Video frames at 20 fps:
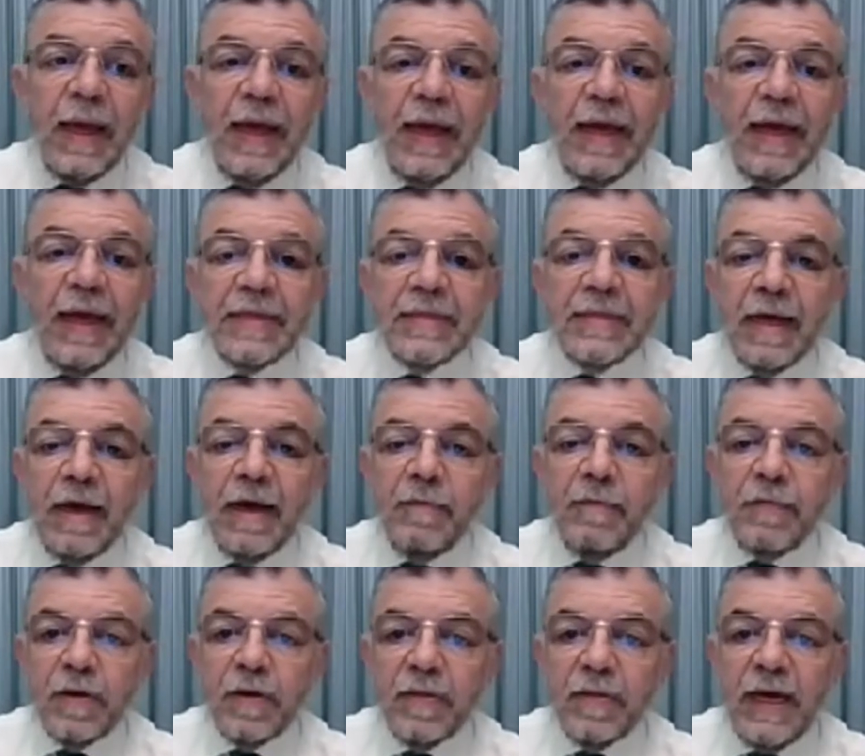And
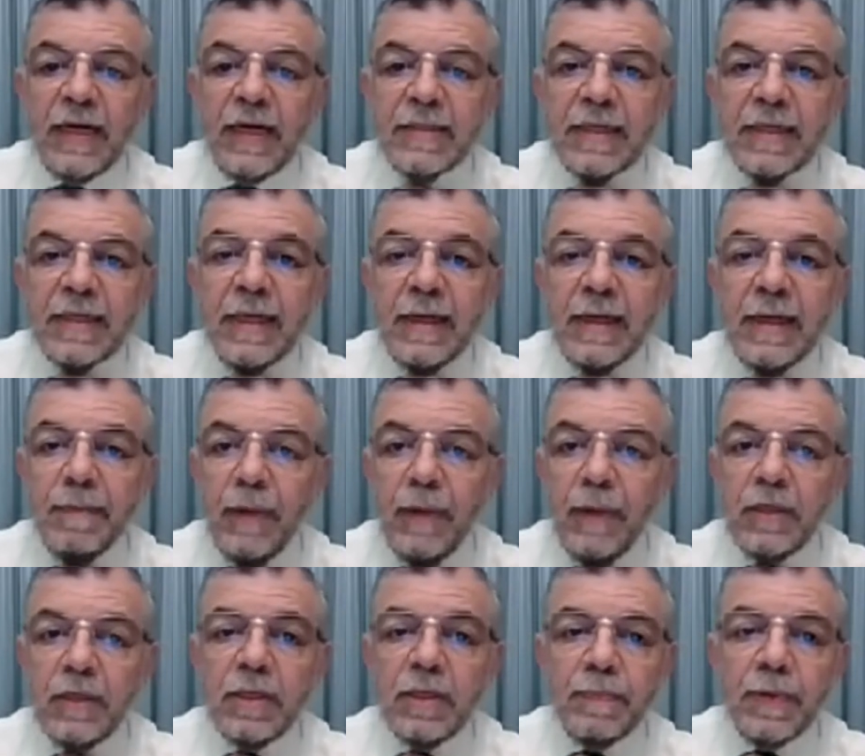after that,
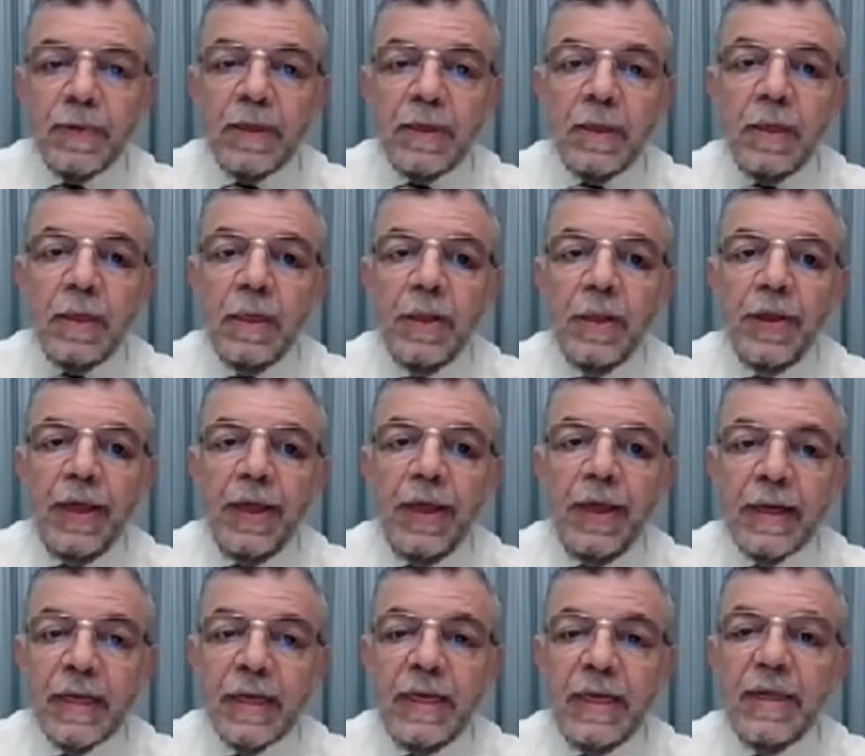multiple
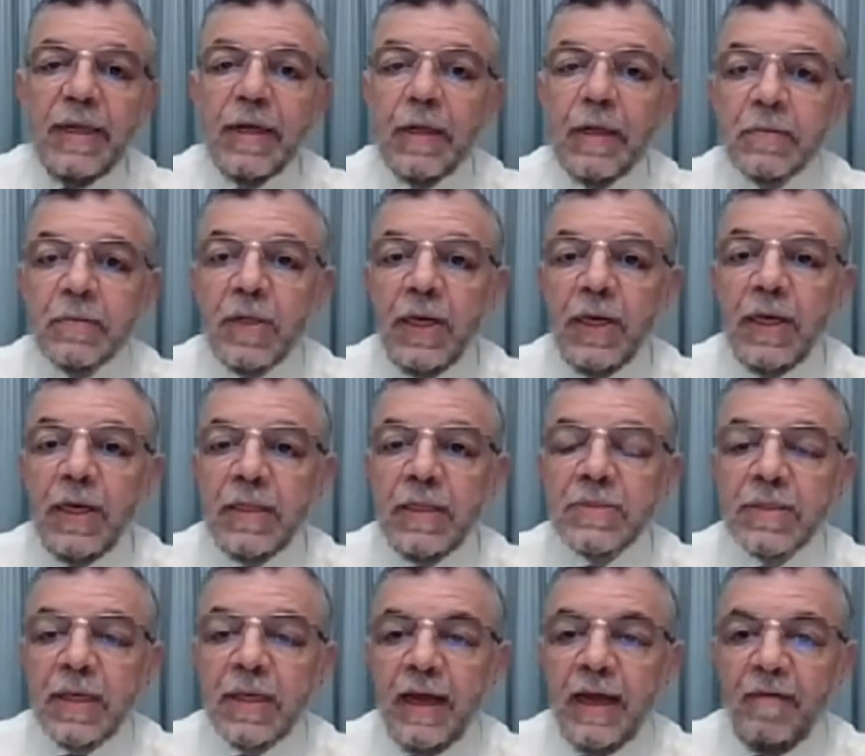clinical
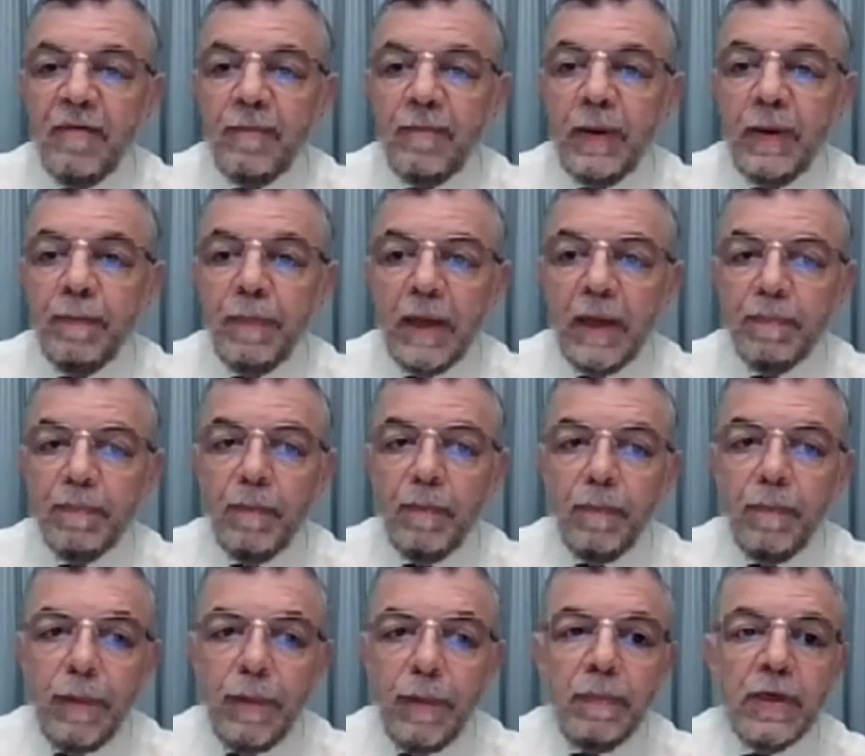trials have been
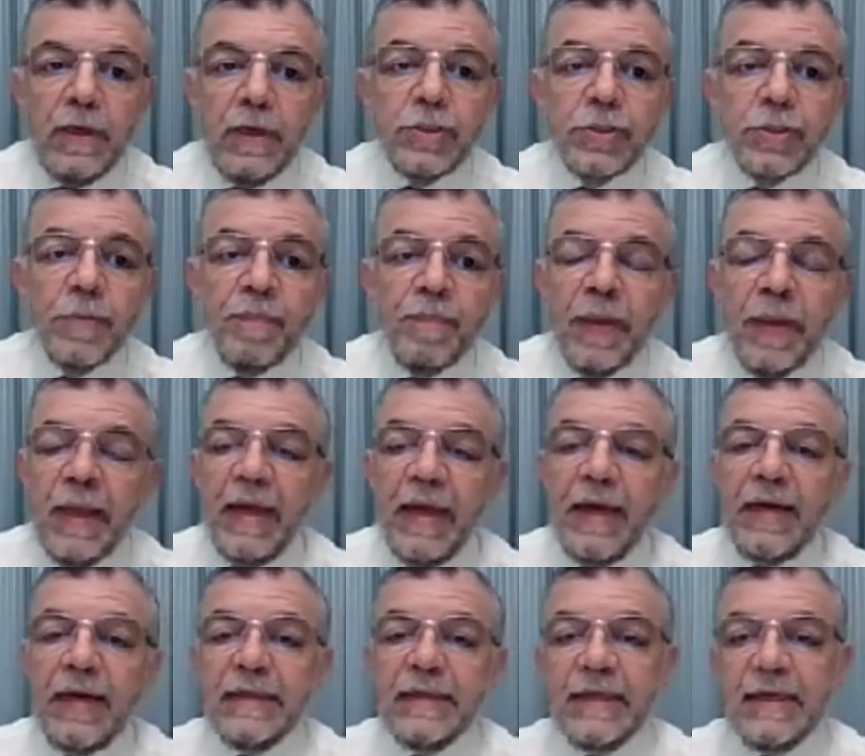published,
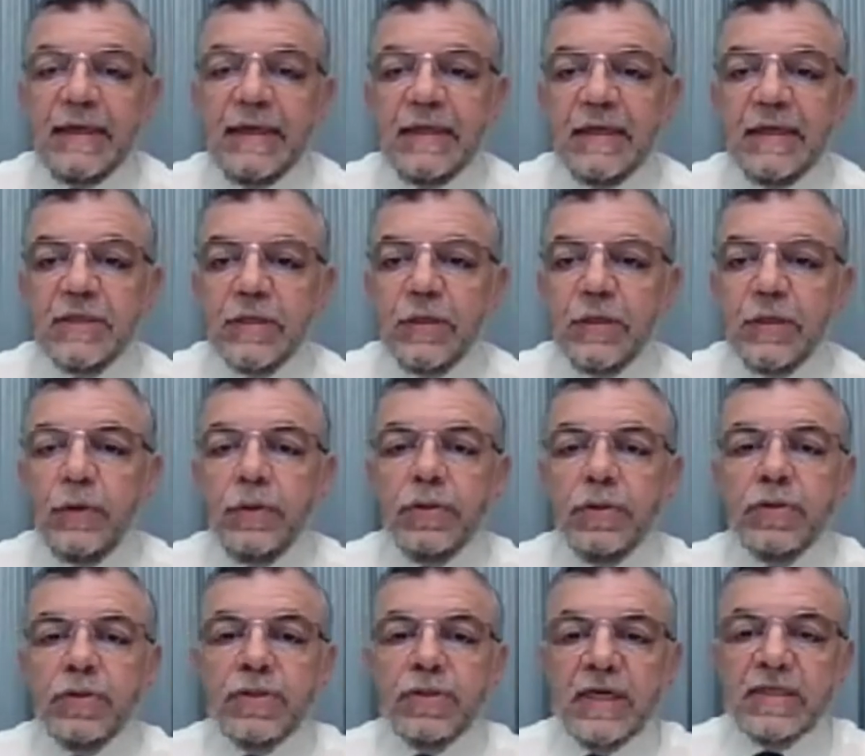and it is
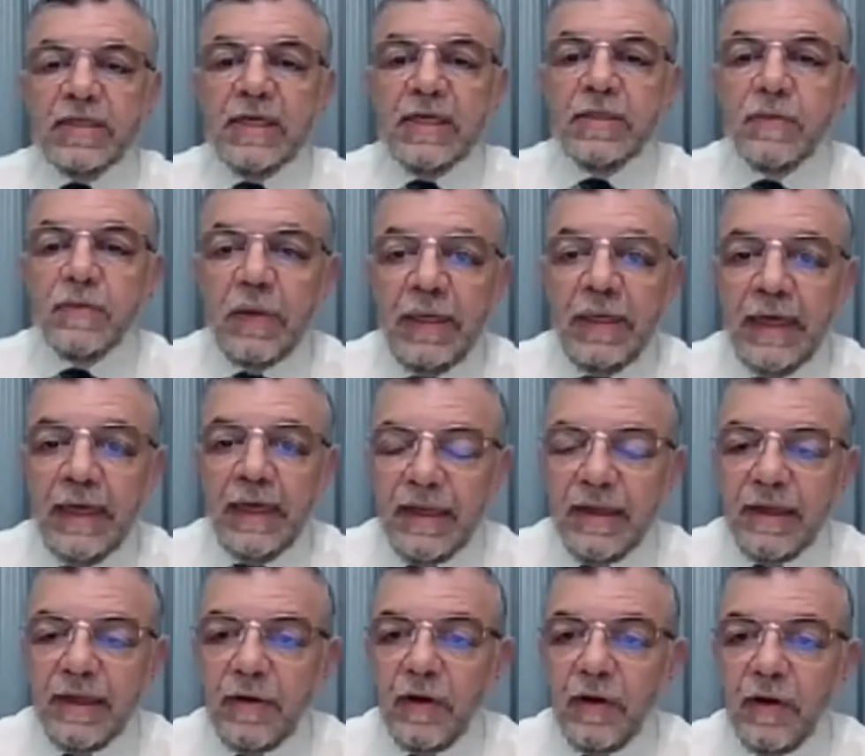used successfully in
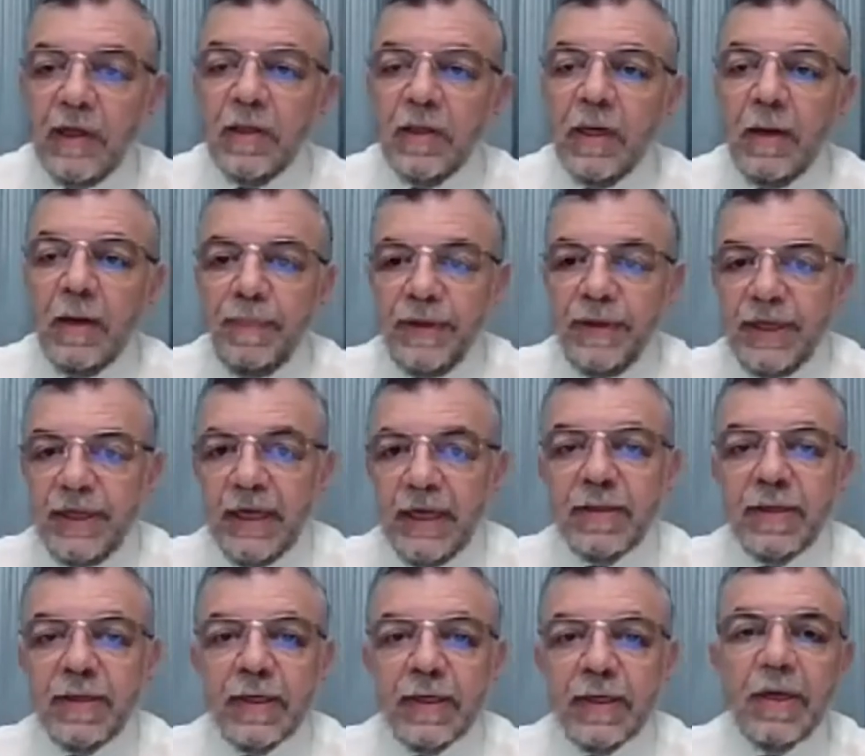the neonatal and
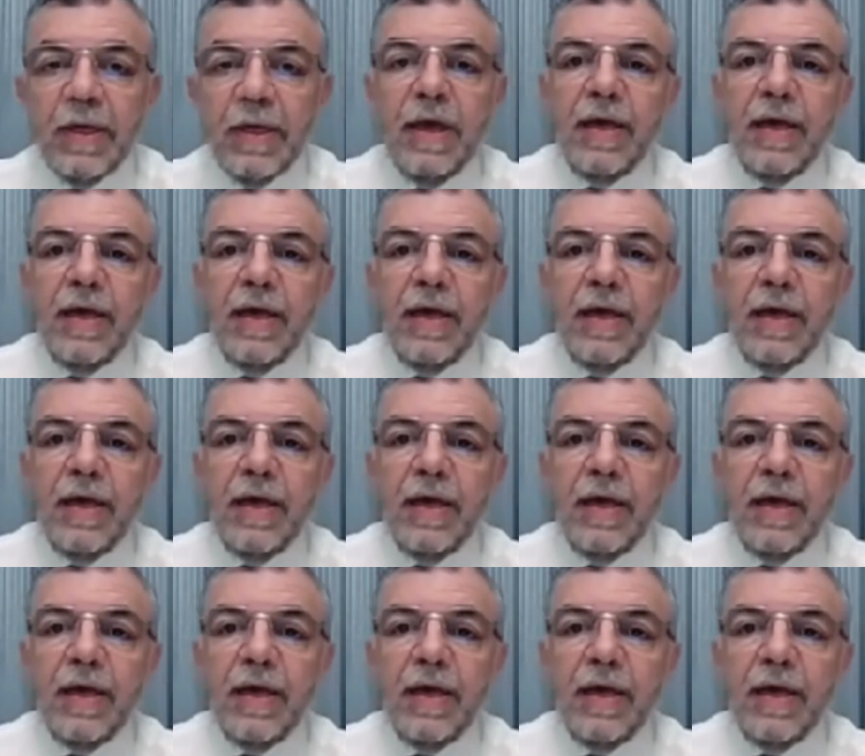pediatric